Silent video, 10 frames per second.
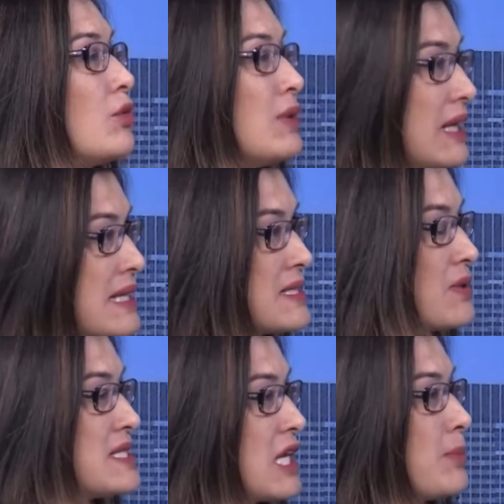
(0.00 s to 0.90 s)
realized
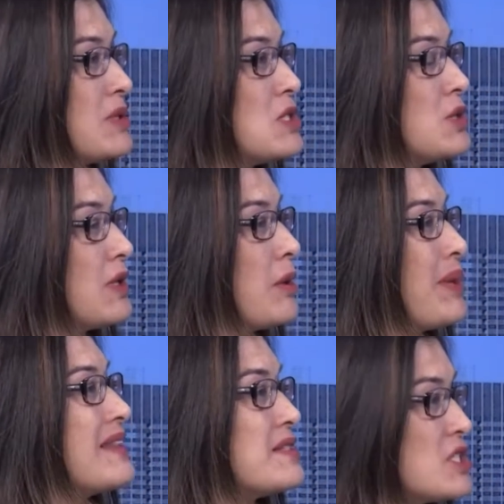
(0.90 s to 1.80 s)
that I was able to do it
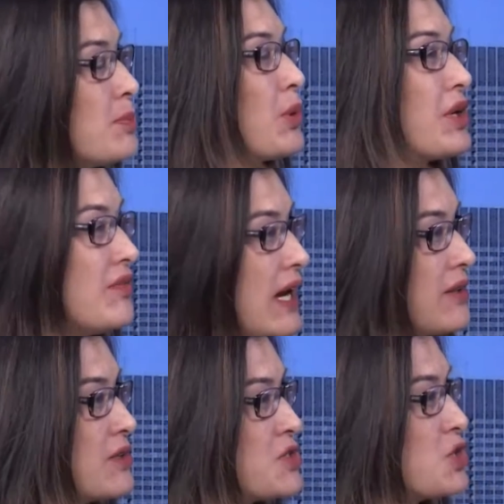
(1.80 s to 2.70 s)
by the support of
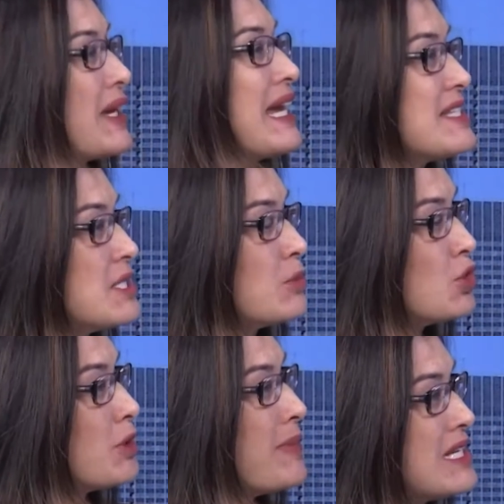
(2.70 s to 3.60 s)
others. So I had some
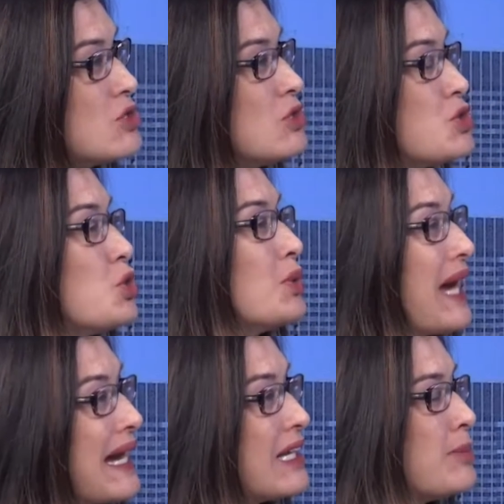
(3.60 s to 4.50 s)
good mentors who
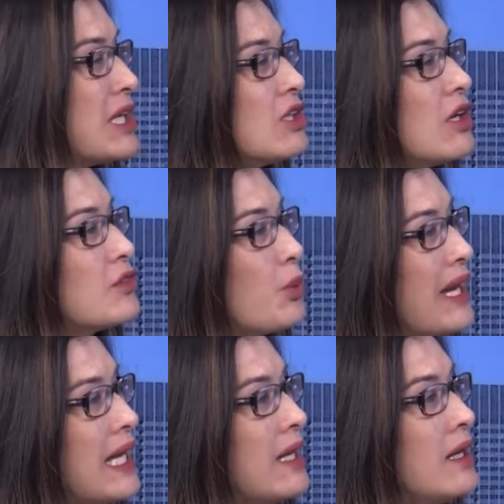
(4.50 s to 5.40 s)
guided me along the
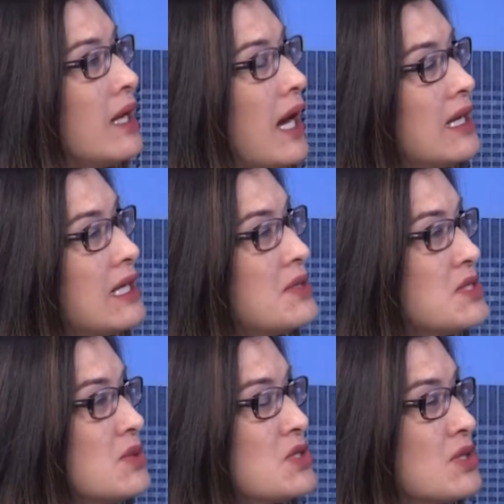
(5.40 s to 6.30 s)
way, and I
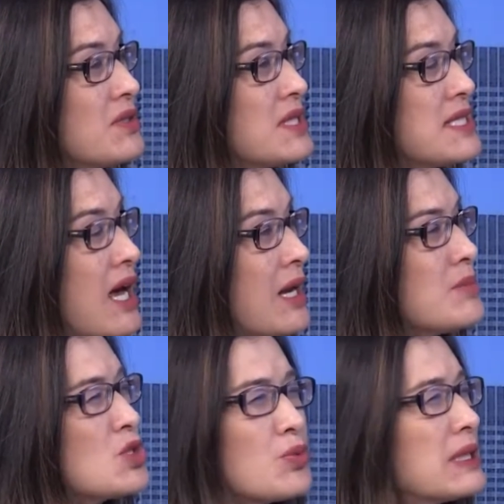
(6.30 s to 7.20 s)
also took the
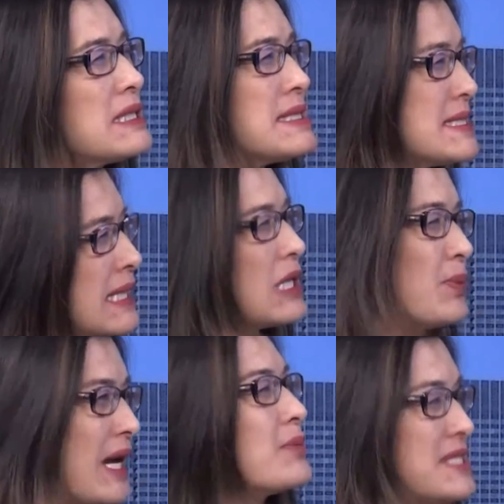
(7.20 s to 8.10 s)
time to really study
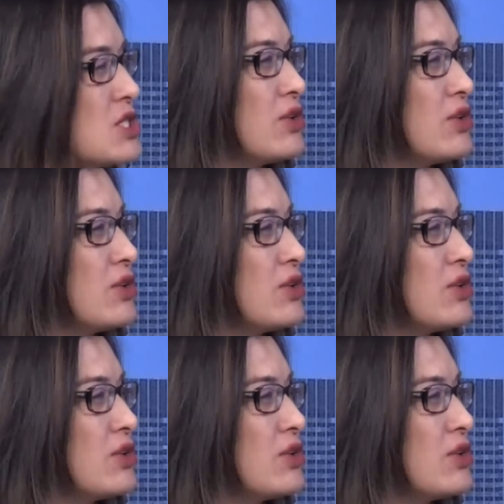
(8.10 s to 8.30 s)
what I was